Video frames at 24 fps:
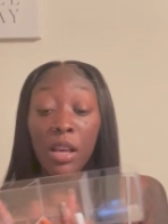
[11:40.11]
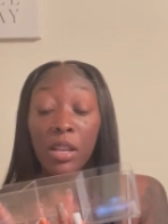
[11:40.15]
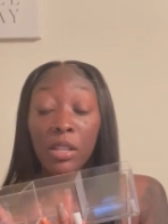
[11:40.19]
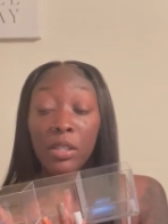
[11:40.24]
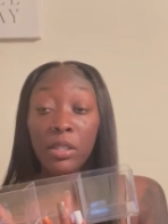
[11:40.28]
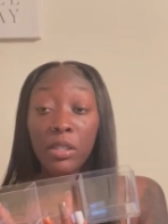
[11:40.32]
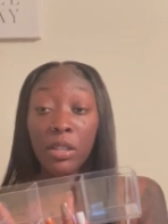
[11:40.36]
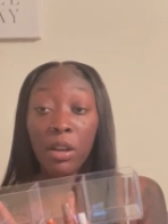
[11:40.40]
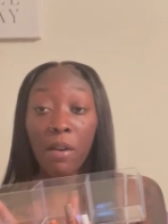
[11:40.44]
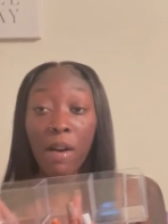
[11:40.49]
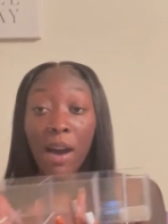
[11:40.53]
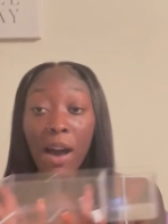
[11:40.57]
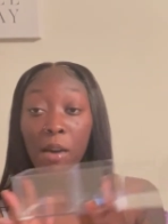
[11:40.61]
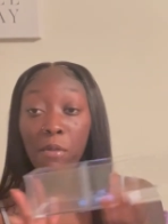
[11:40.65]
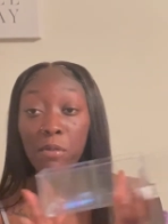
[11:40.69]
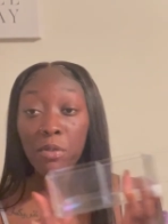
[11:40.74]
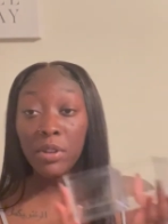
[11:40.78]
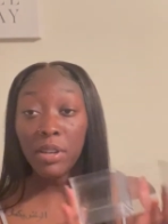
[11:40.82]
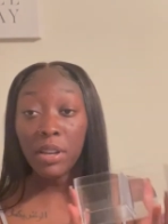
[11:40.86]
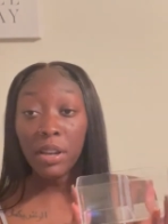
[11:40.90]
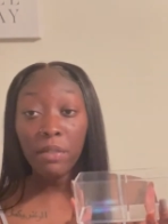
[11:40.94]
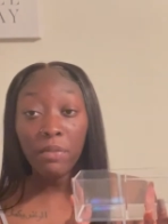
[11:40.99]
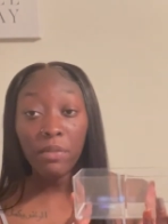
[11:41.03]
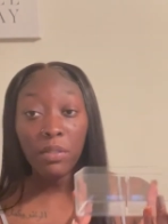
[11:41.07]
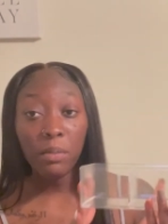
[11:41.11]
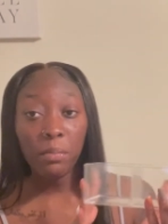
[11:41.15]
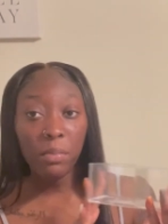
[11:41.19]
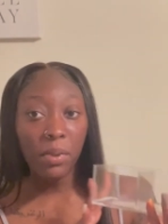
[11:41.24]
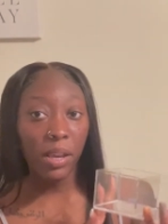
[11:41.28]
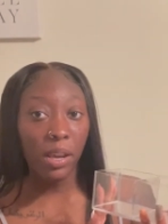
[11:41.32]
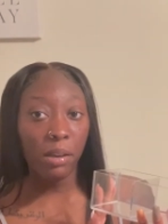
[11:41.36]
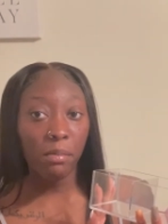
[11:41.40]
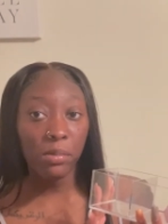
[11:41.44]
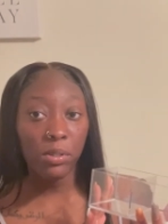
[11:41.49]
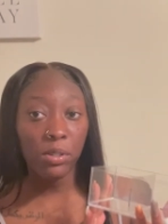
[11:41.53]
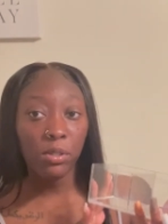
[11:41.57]
So I will definitely
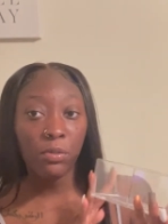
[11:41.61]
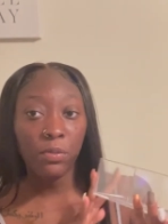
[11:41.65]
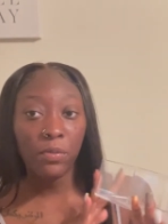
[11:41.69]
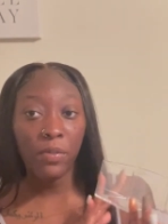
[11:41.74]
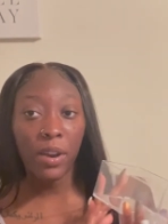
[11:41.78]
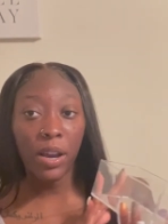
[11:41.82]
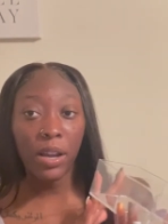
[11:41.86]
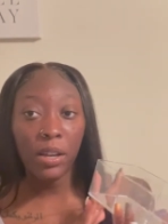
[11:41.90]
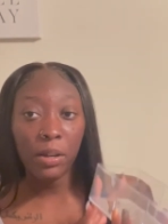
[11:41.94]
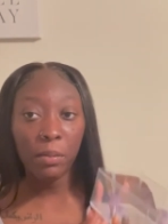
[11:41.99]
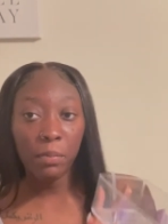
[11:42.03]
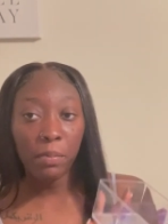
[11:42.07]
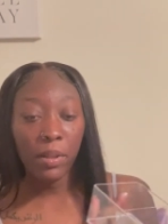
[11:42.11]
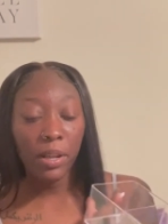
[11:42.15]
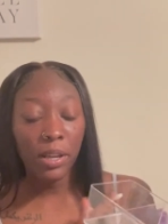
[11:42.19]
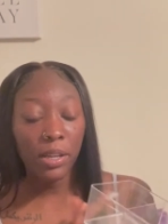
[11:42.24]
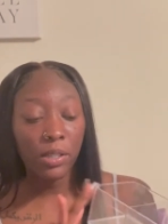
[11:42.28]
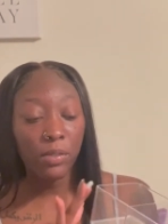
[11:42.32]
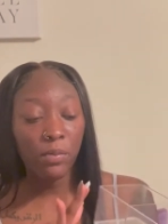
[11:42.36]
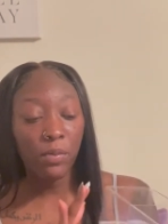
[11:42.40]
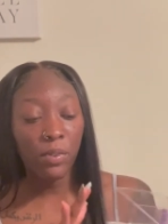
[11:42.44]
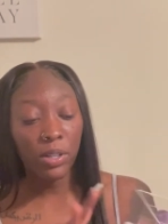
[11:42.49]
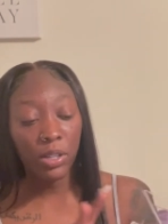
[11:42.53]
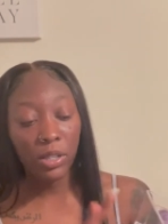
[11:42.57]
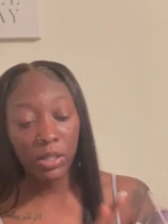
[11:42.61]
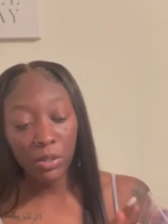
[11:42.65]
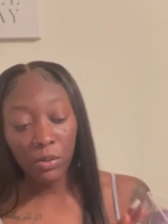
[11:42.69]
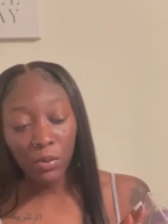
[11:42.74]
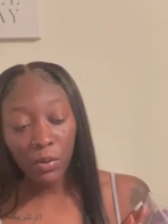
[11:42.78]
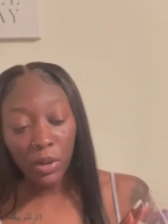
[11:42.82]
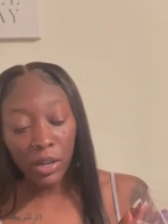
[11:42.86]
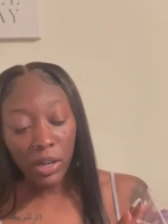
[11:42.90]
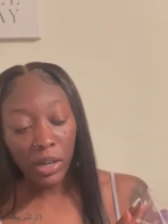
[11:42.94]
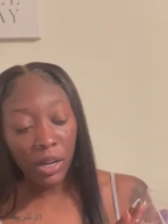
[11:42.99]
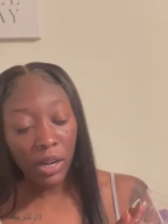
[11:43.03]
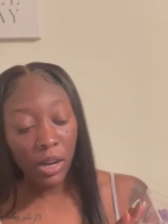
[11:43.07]
be able to find a place for this
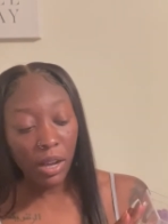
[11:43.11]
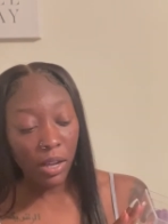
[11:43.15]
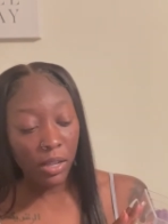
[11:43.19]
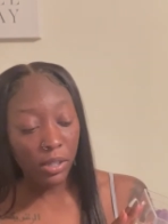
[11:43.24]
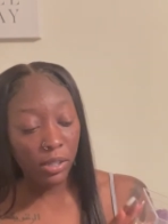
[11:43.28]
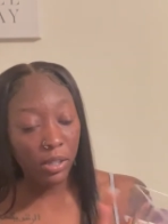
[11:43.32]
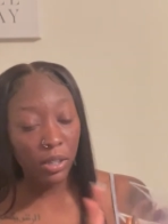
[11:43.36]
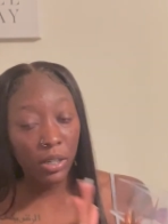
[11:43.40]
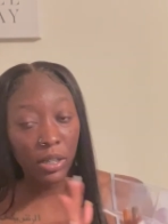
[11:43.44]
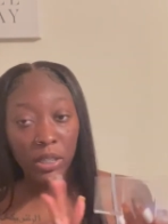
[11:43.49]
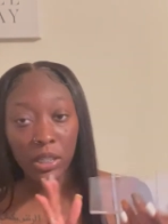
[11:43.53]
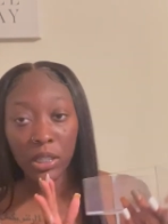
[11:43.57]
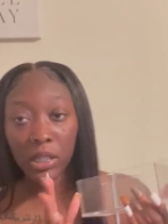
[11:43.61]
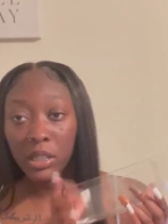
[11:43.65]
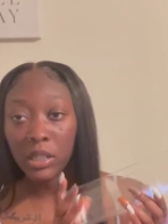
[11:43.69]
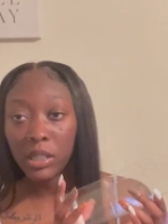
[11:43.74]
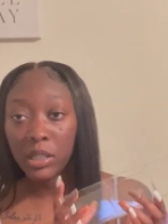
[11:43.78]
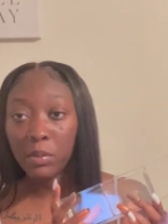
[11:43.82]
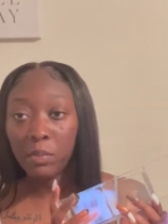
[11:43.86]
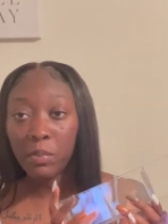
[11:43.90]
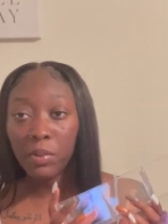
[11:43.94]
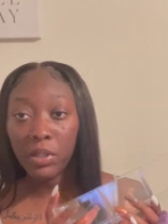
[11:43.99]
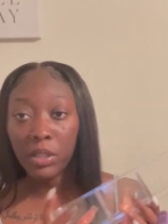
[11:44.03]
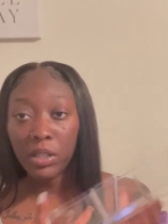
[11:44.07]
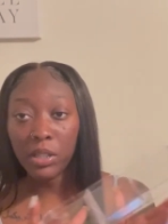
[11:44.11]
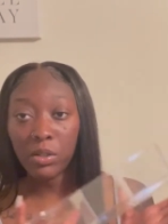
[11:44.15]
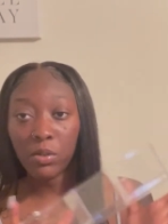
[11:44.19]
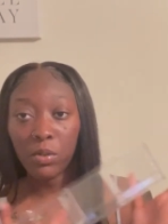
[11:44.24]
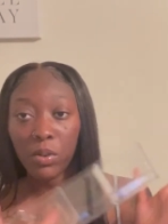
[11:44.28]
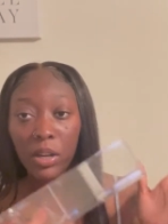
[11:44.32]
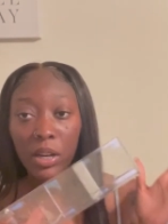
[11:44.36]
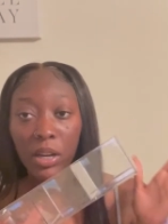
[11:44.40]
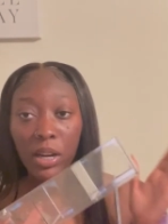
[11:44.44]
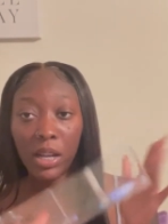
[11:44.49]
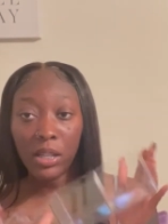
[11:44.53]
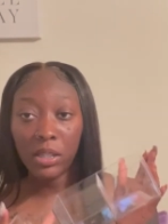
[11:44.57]
organizer, to just put this
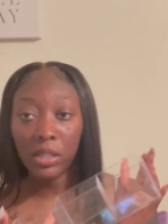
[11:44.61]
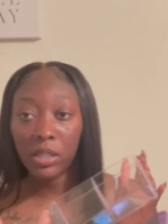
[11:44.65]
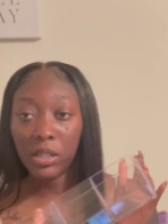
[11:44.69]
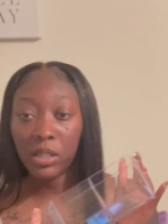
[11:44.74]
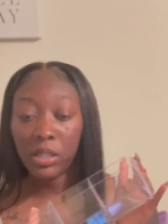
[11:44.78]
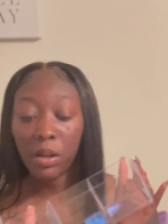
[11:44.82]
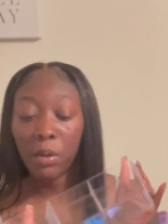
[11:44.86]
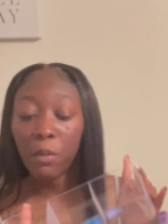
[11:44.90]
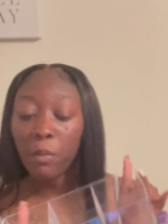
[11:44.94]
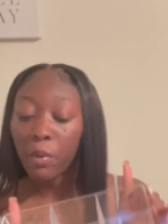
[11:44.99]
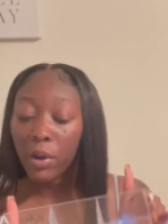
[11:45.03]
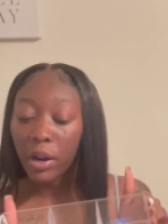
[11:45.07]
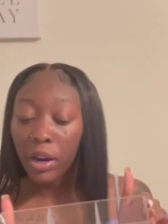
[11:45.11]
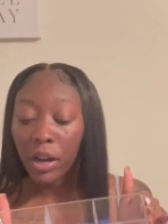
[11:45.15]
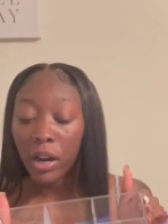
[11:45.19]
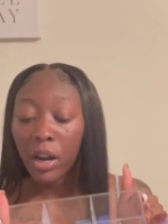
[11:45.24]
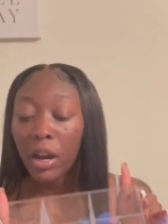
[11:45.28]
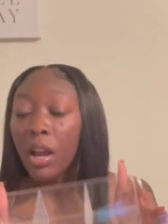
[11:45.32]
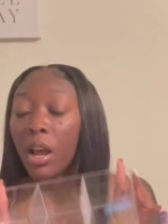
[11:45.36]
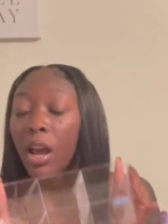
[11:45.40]
organizer somewhere.